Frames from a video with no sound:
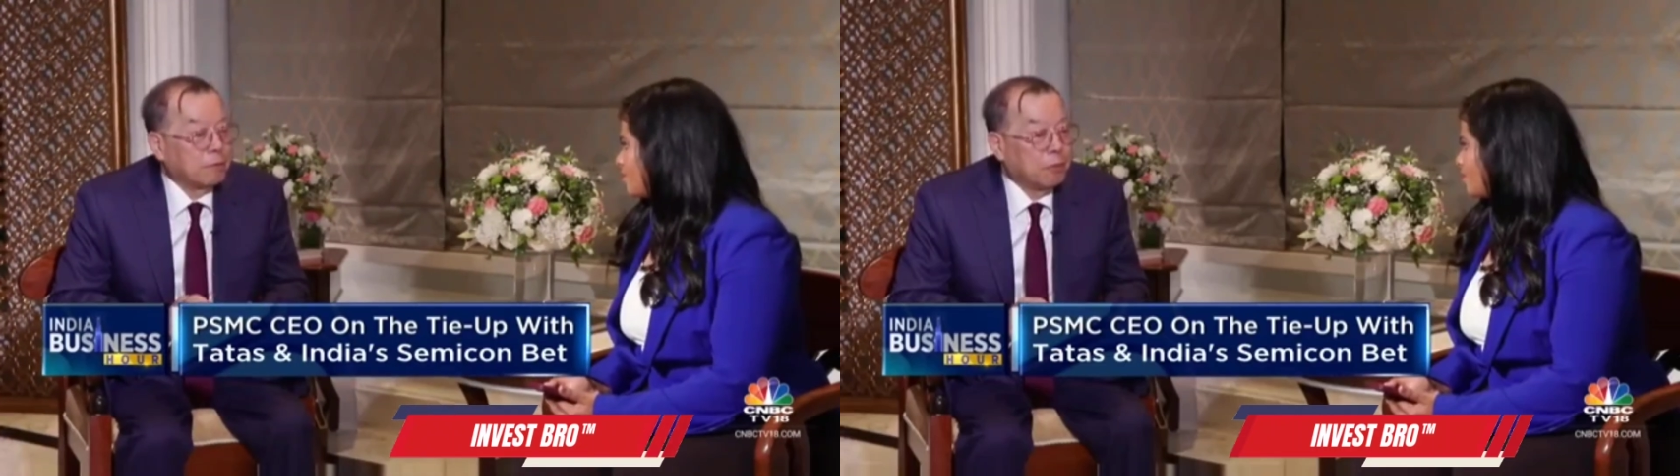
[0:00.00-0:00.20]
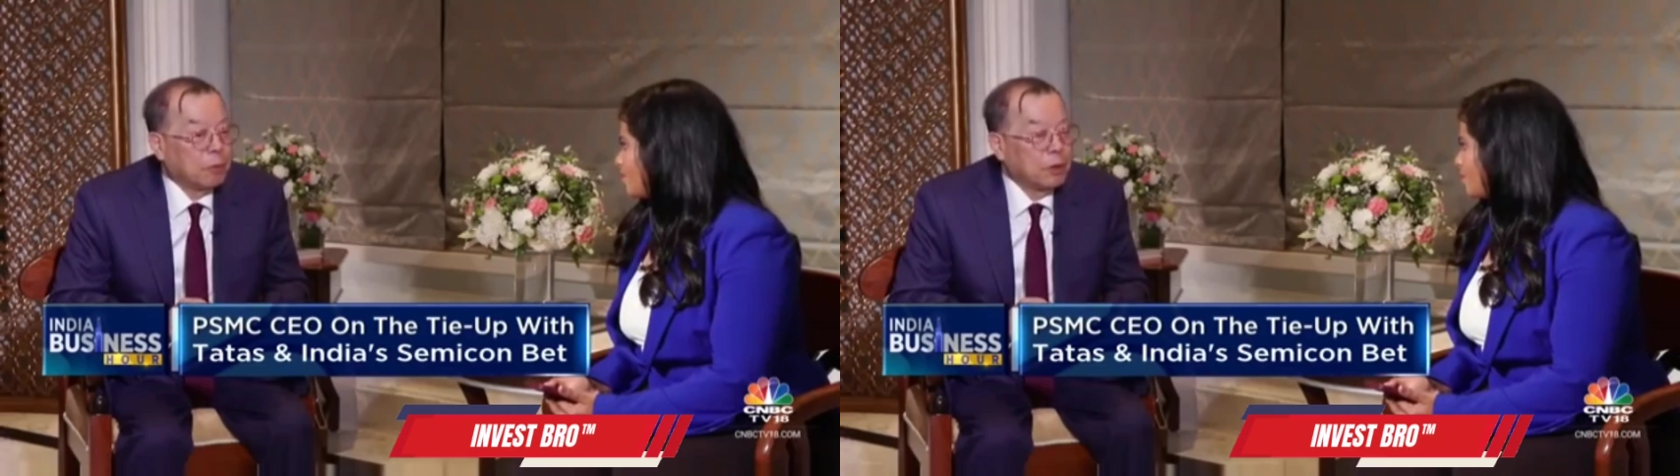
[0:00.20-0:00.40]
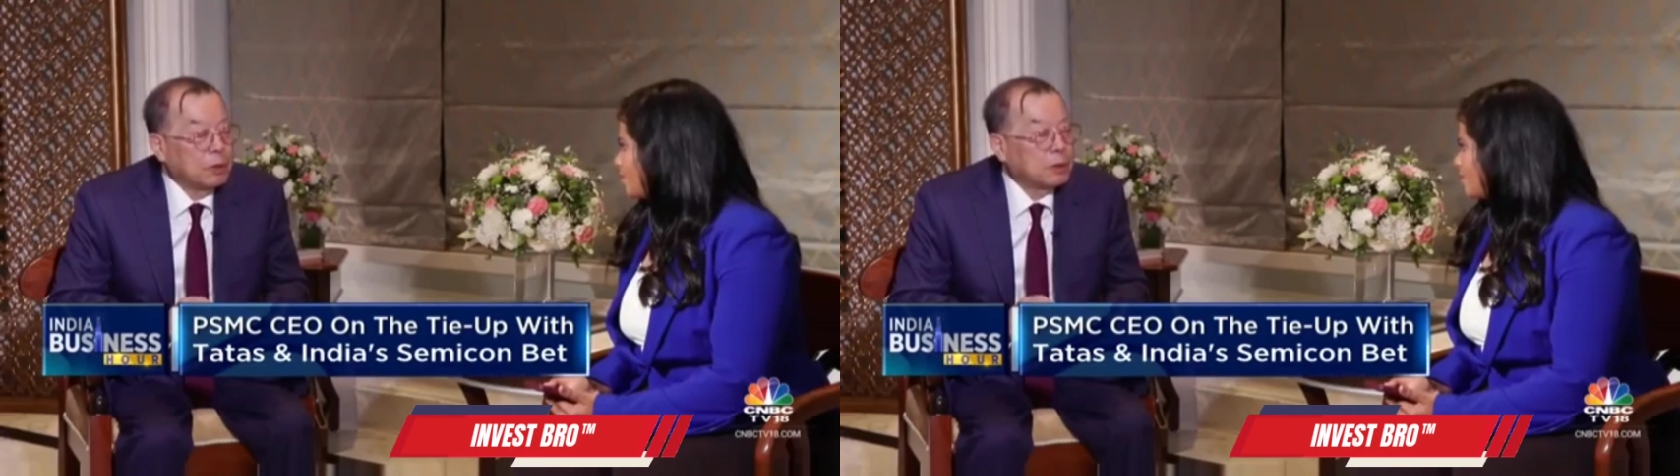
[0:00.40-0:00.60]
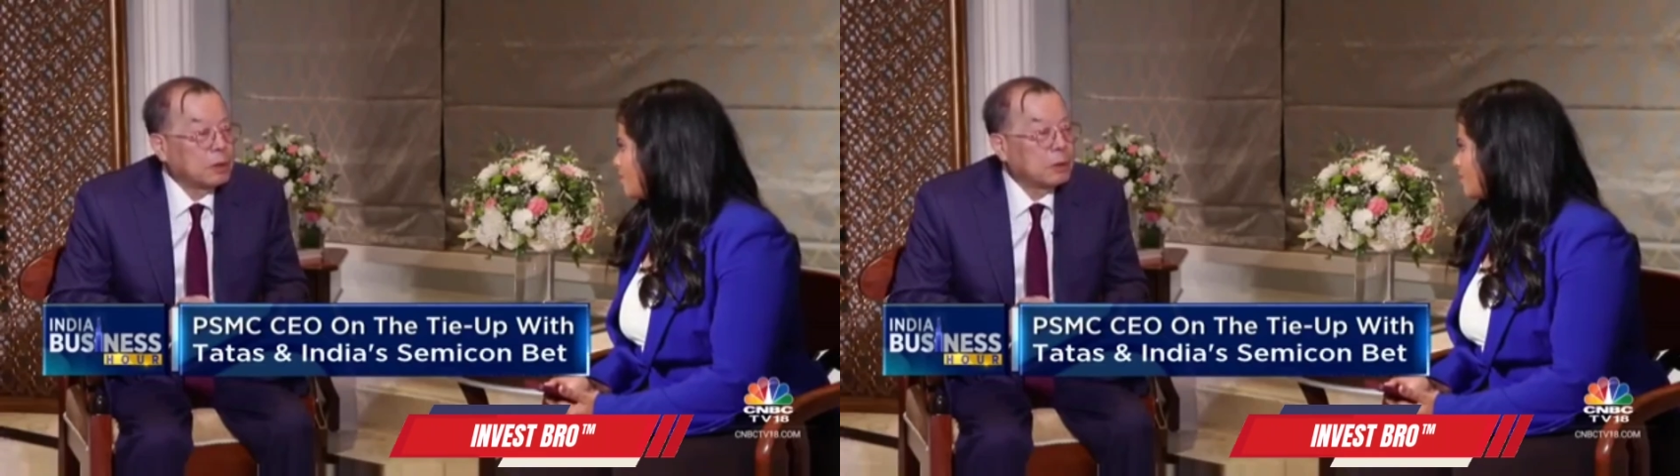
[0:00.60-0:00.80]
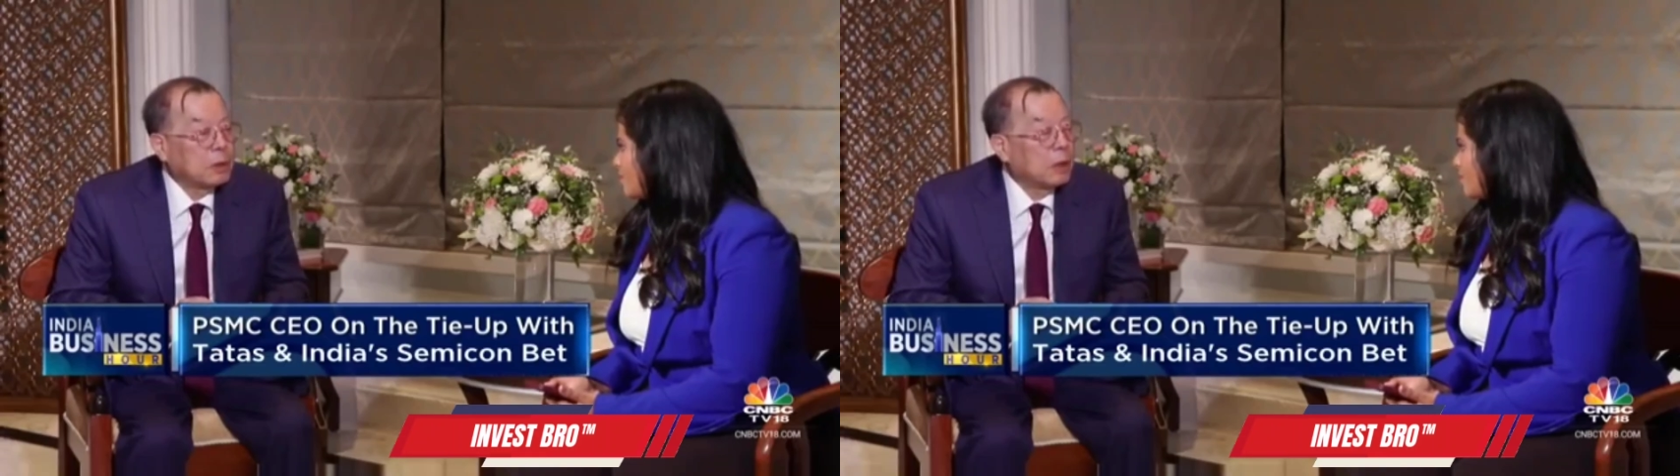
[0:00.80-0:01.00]
for
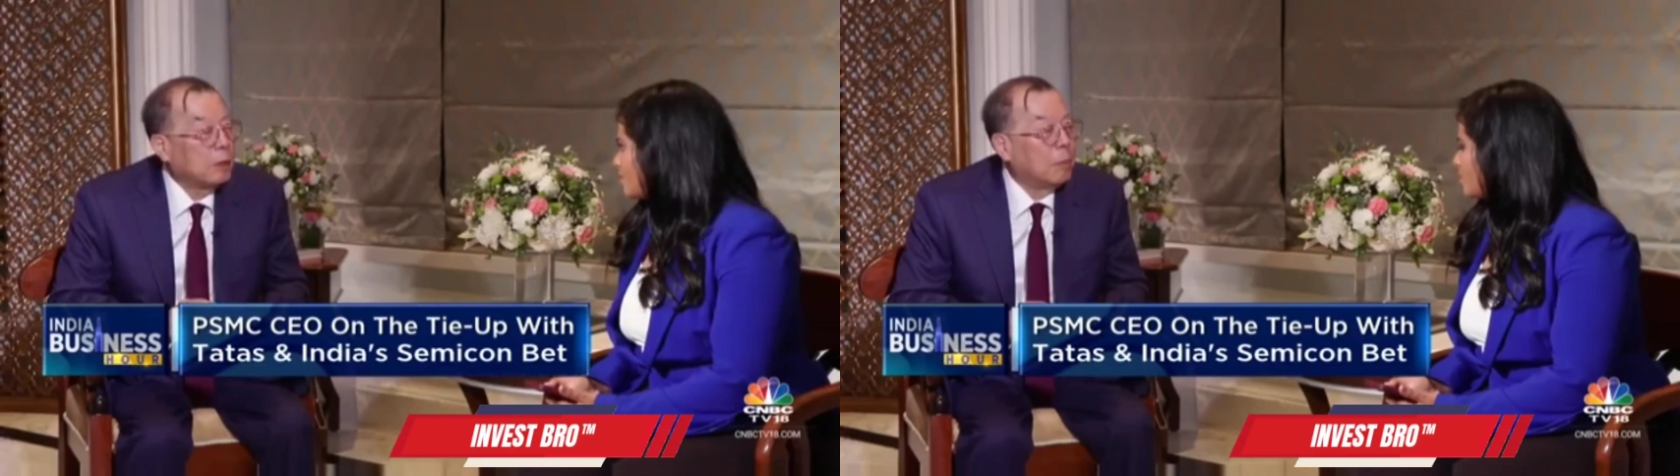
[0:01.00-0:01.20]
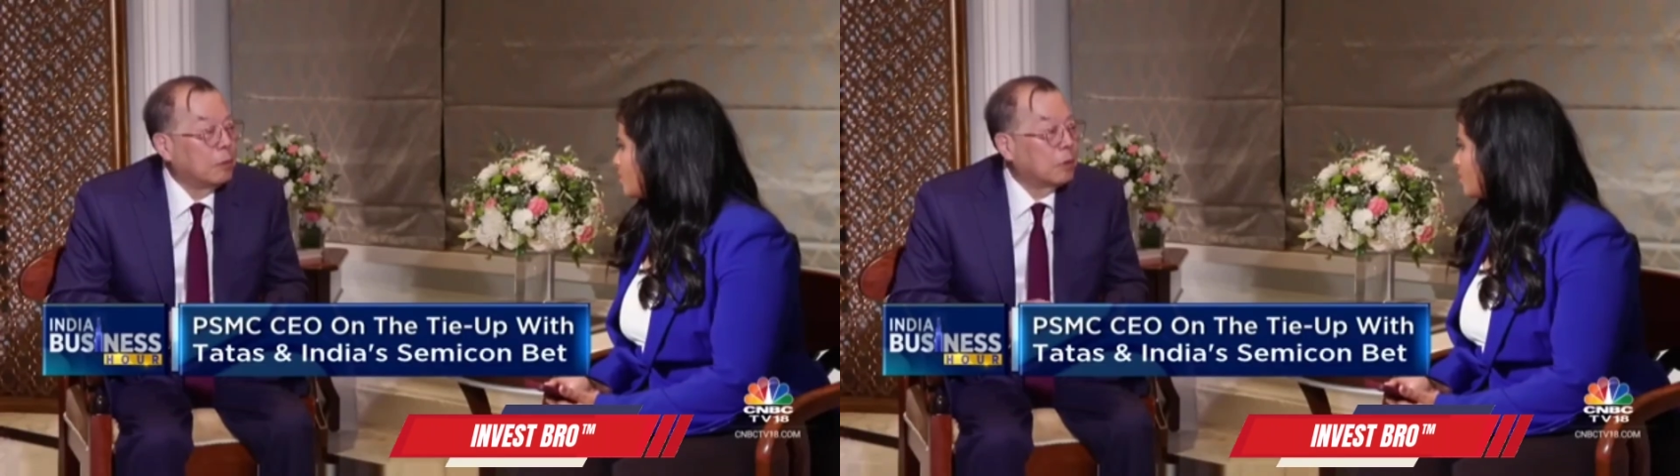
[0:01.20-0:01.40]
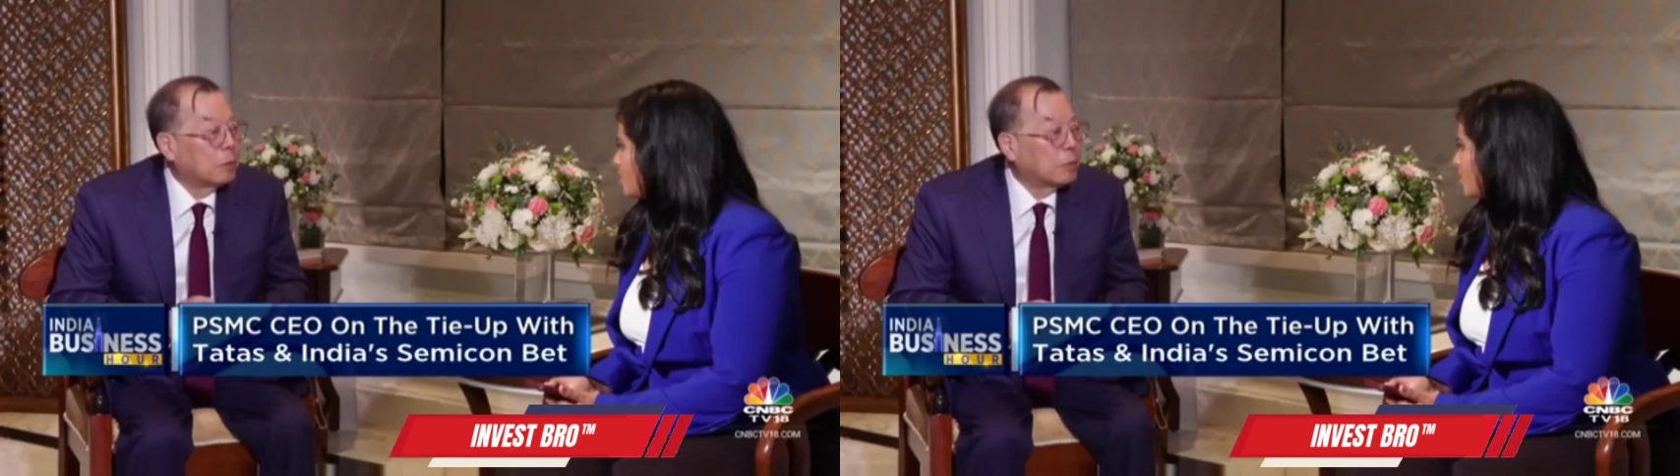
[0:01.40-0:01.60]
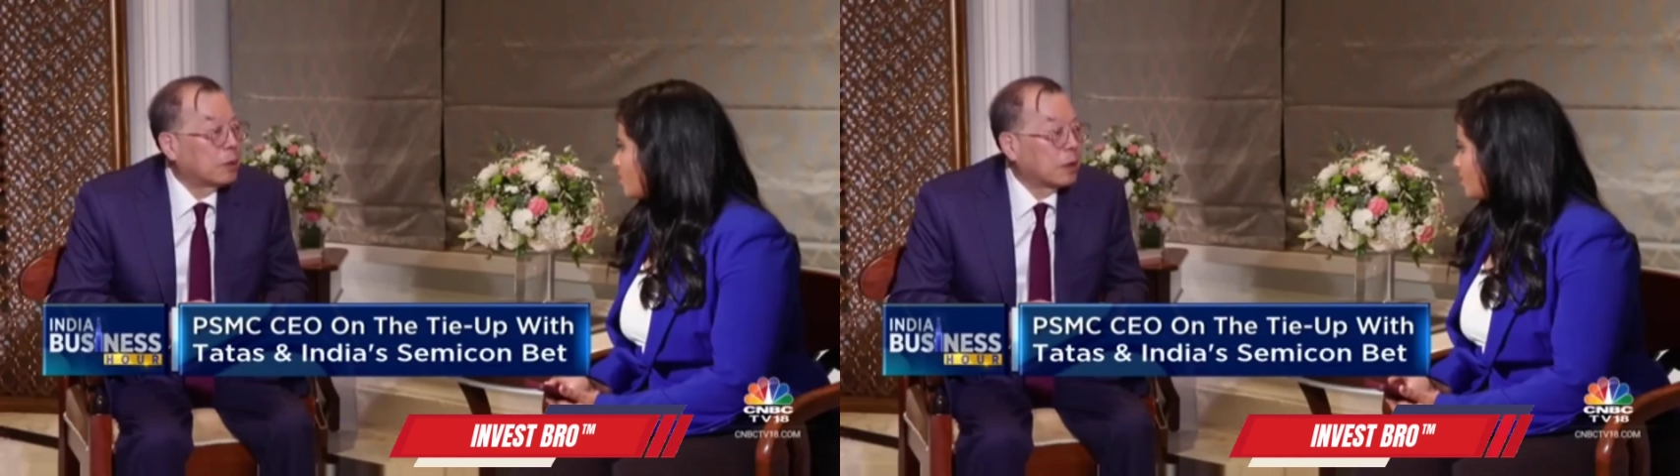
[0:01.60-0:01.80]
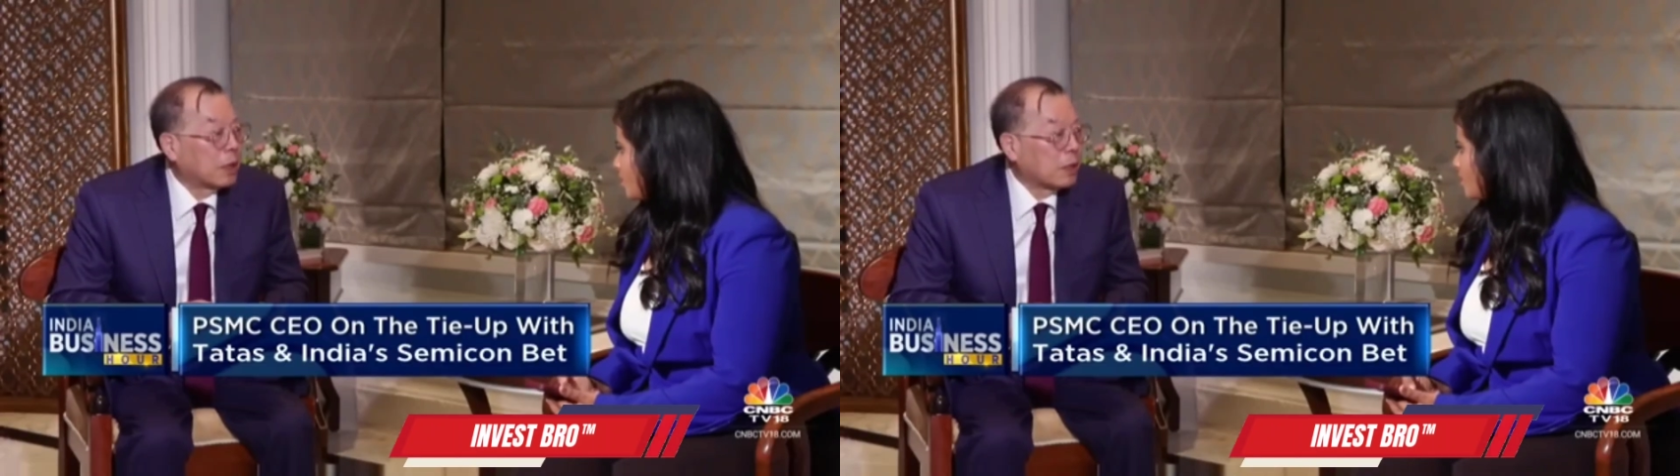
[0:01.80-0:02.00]
this amount of
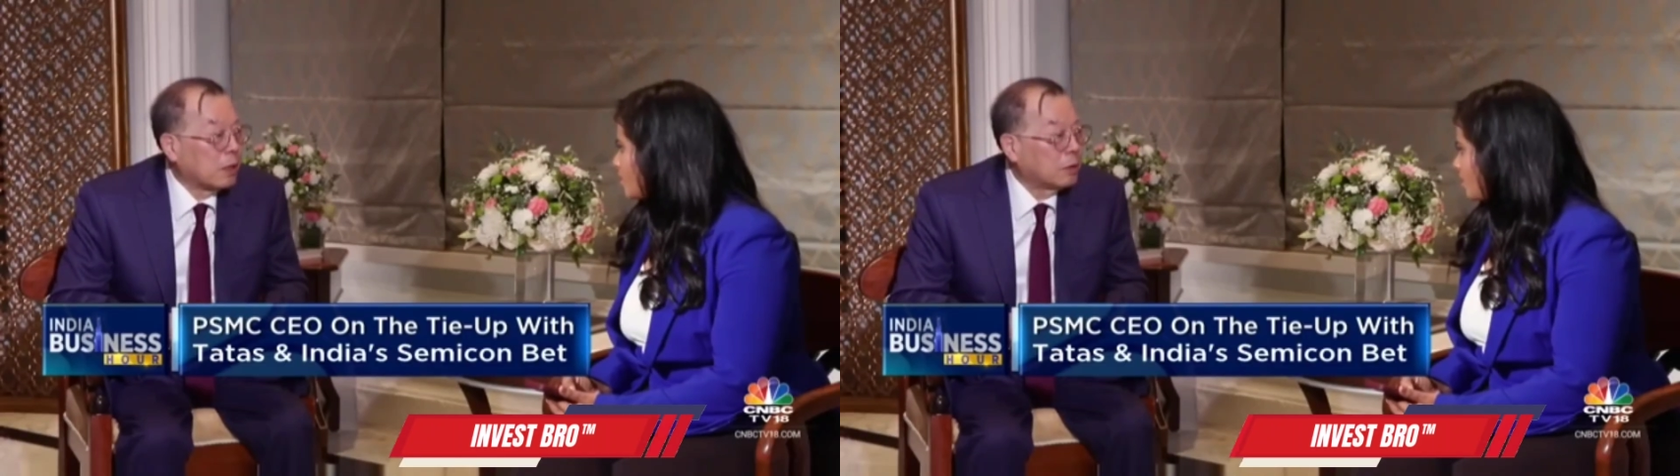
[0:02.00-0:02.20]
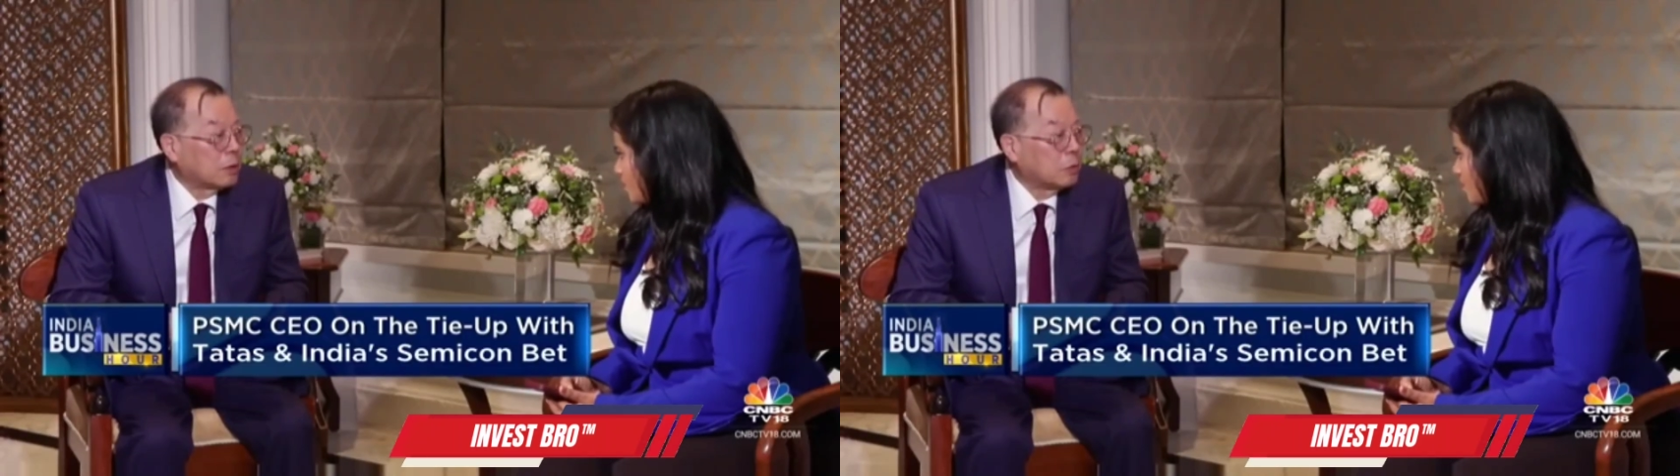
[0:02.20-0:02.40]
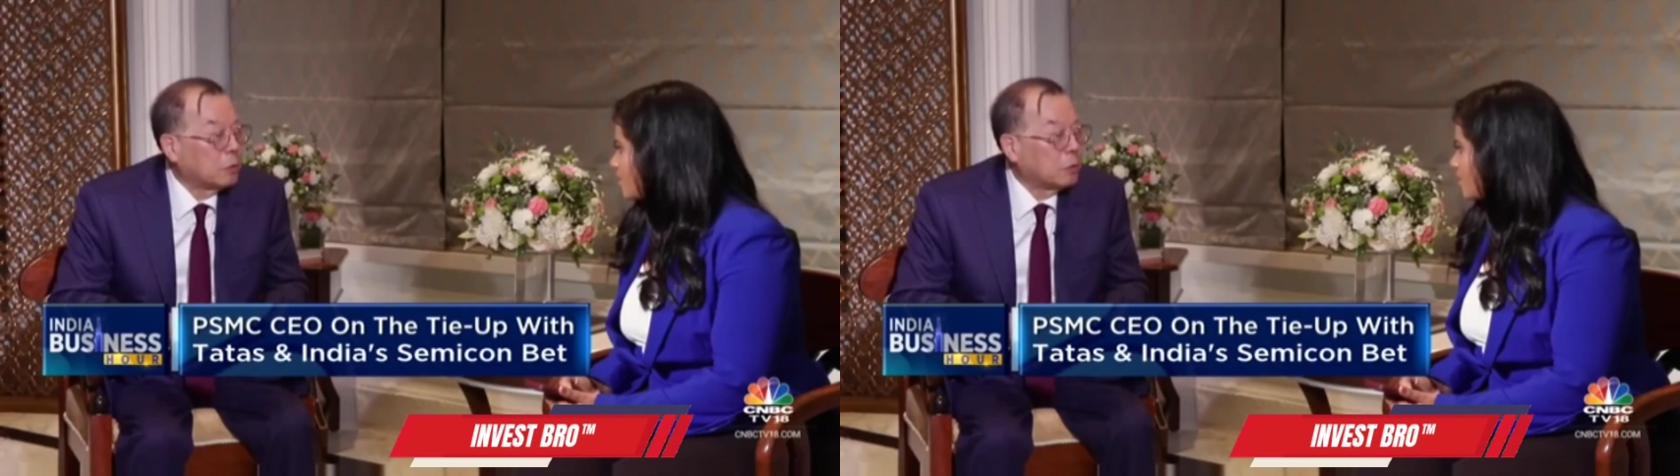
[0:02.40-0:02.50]
the technology,